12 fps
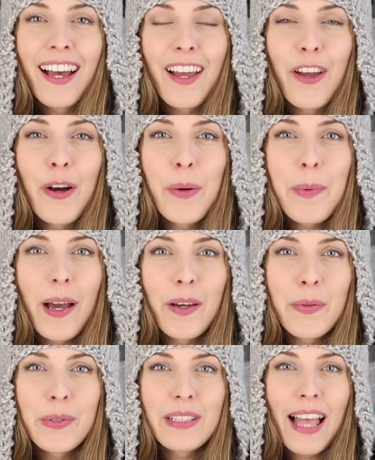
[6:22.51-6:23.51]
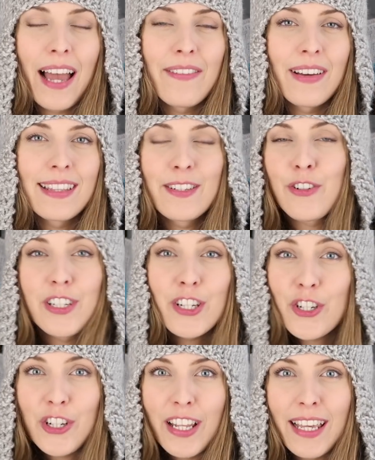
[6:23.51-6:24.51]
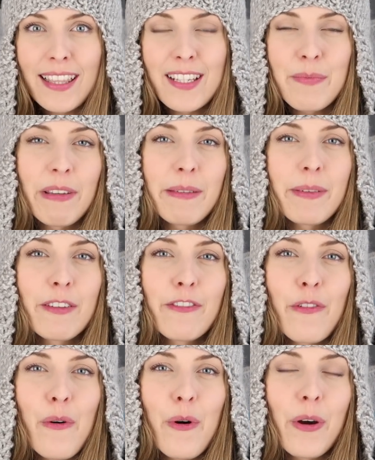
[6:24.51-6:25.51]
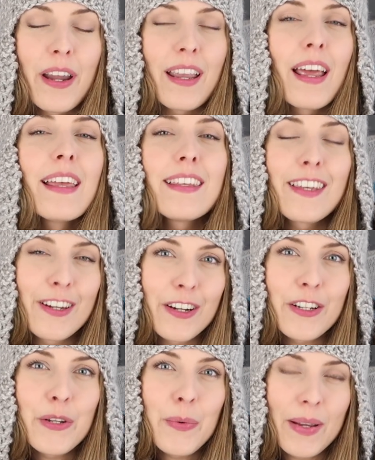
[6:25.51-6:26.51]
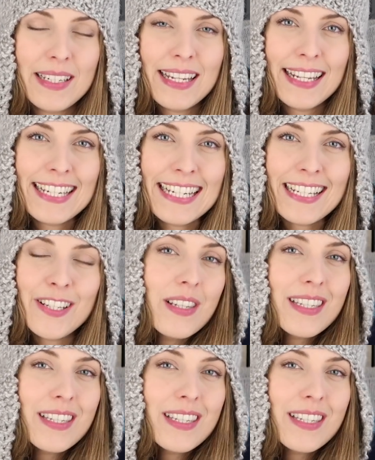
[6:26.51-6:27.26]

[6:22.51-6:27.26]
I hope I will have a tradition like this maybe for year 2018.